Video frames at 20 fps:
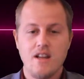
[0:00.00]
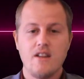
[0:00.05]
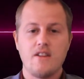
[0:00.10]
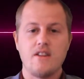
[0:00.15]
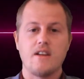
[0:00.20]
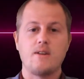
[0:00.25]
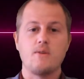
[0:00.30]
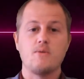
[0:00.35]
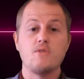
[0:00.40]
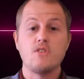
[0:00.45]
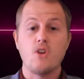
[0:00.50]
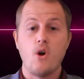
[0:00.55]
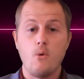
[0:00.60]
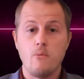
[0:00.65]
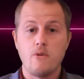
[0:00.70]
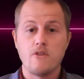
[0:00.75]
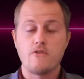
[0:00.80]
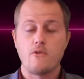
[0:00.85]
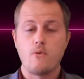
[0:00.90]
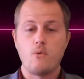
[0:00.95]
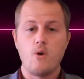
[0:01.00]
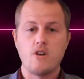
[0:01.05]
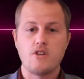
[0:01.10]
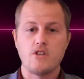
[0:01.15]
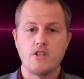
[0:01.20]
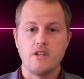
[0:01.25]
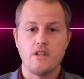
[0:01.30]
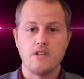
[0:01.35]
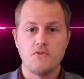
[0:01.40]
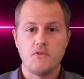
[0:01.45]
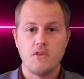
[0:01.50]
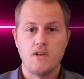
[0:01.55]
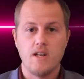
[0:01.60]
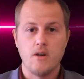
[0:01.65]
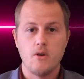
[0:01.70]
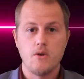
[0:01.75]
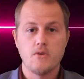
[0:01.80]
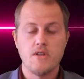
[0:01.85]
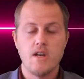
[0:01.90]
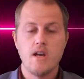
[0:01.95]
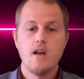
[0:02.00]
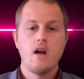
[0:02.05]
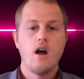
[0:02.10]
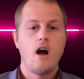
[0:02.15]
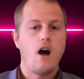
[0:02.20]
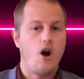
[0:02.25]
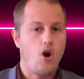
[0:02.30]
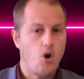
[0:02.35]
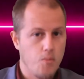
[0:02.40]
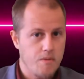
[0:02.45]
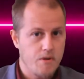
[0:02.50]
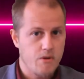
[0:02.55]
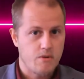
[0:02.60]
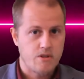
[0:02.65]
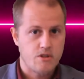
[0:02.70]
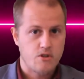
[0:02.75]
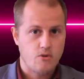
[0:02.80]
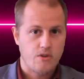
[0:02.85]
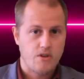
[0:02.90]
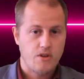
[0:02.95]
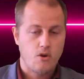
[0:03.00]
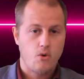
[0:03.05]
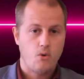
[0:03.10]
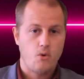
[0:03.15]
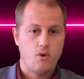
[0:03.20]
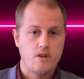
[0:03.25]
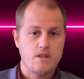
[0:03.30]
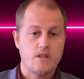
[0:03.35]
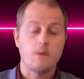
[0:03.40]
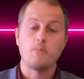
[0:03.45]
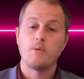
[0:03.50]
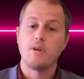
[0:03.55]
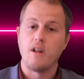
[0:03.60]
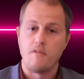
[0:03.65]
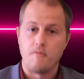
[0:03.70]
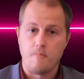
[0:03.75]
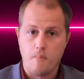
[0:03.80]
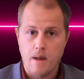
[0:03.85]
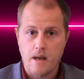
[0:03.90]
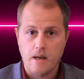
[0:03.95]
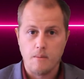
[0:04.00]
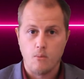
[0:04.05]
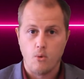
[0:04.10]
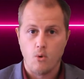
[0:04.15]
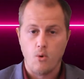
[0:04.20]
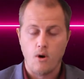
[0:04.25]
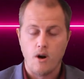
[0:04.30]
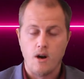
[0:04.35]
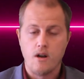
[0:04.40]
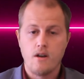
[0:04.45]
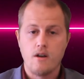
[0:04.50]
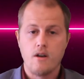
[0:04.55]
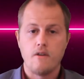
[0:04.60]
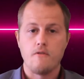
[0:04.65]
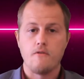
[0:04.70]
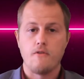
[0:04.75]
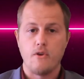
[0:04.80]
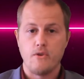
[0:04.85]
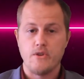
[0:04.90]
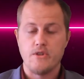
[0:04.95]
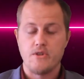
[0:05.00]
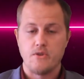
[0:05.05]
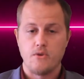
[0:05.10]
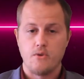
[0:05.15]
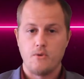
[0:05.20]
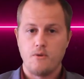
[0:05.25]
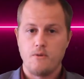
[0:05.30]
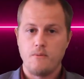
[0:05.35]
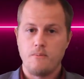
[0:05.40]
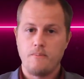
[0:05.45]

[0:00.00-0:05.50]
Thank you so much for watching these videos. I hope you enjoy the course, and we'll have many more very soon.